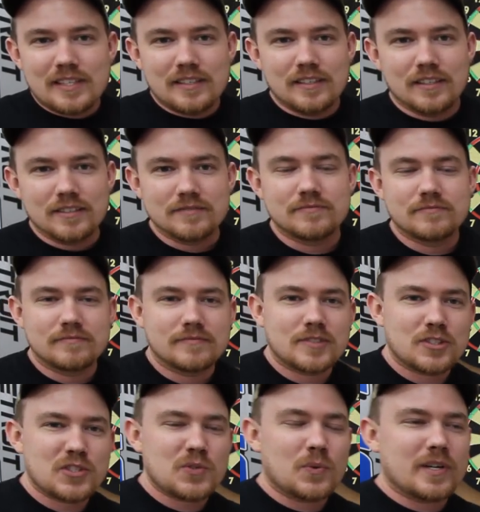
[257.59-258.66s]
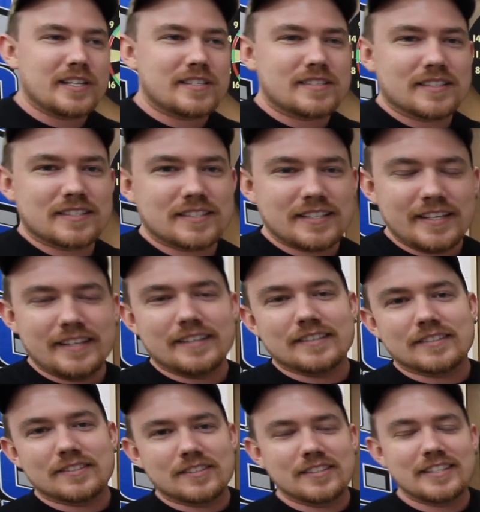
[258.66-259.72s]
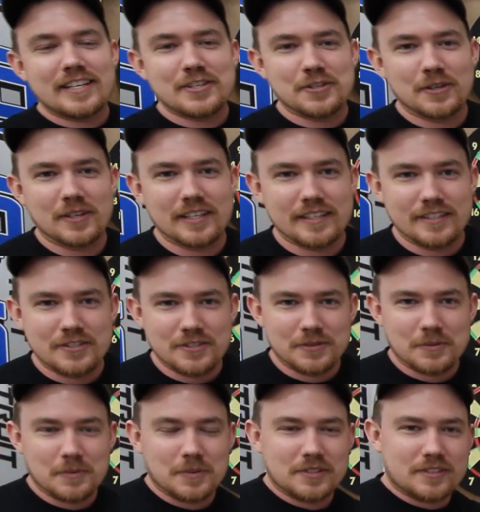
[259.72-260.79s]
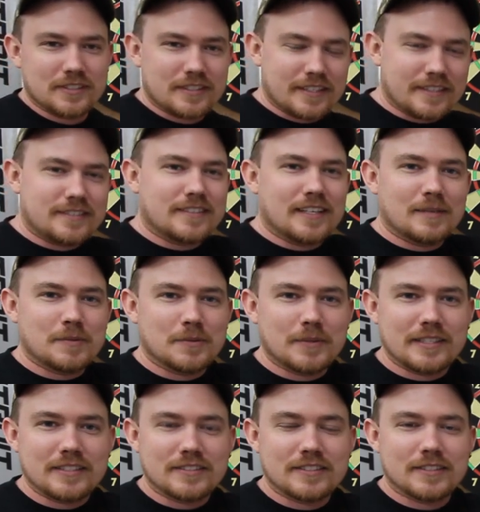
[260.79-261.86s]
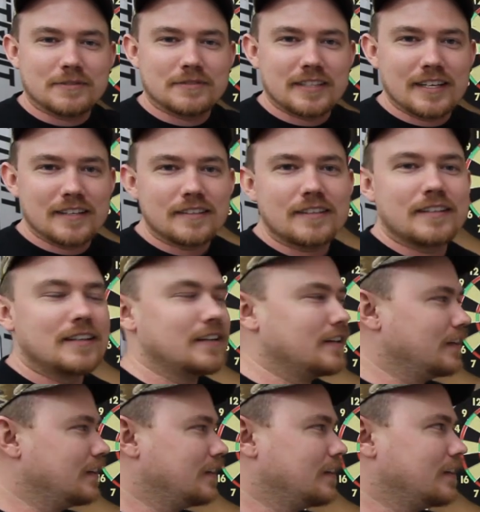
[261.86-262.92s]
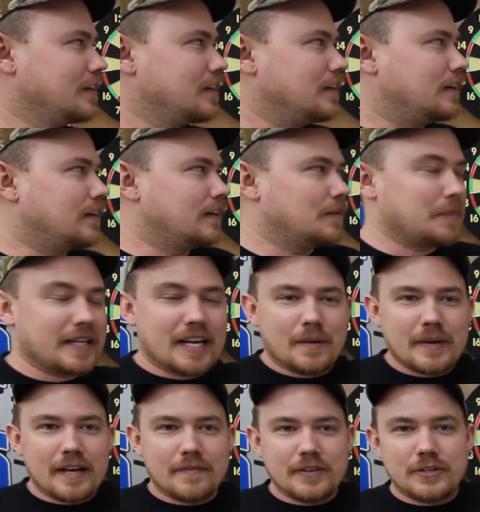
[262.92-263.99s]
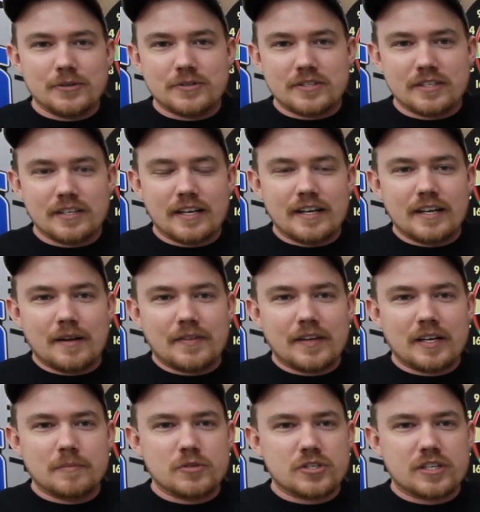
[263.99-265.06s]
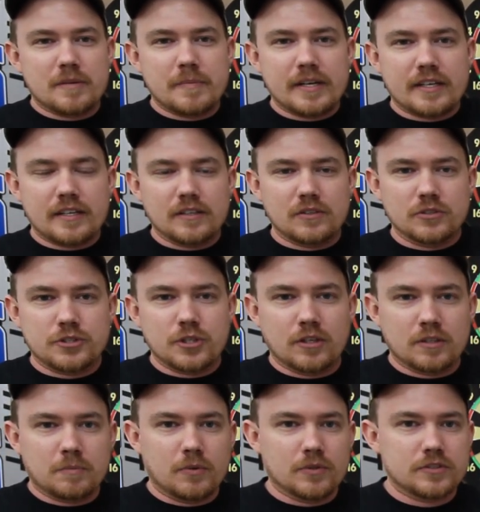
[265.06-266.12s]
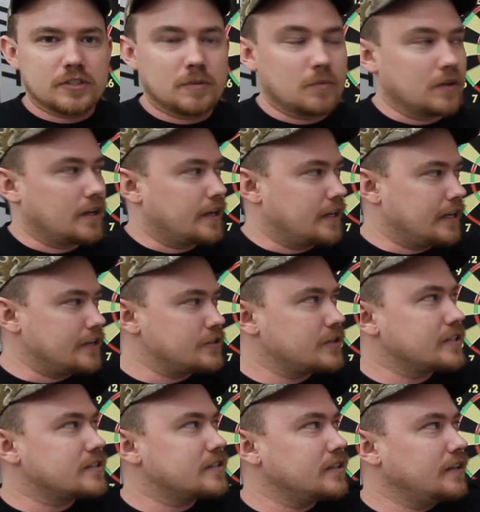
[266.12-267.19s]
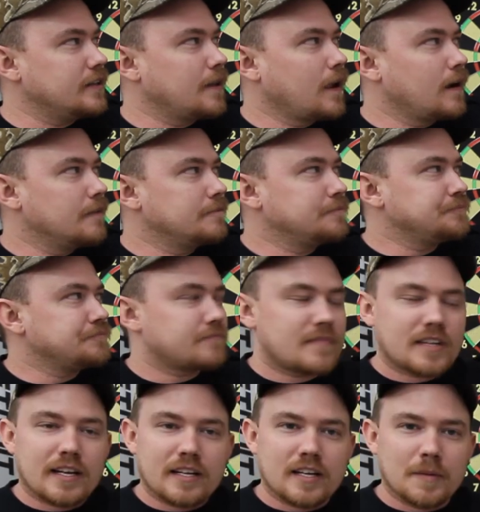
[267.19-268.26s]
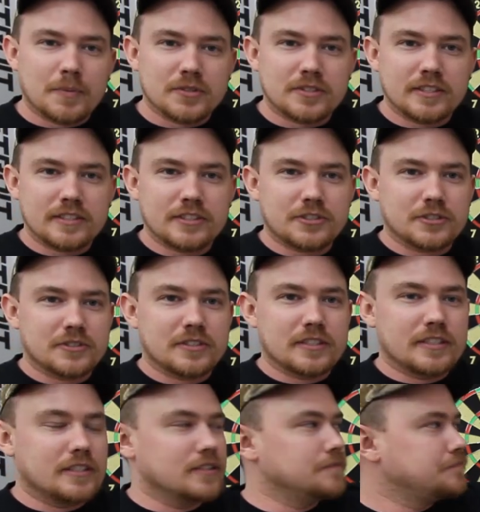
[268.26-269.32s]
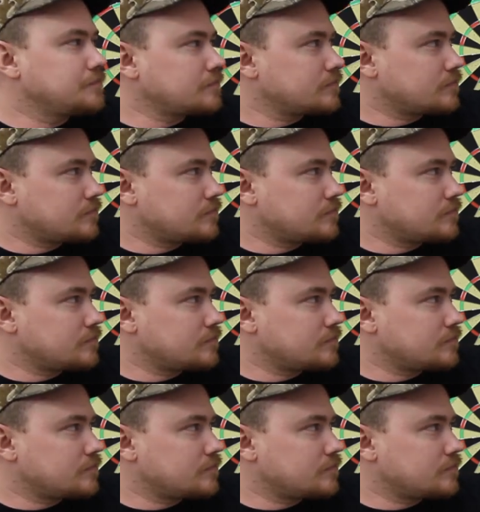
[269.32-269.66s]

You know, it's 2016. It's the digital age. No one wants to take time to write stuff down. Uh, but yeah, we haven't used it, and I think I'm just going to make a little chalkboard somewhere. And as you can see, I got a couple signatures in here.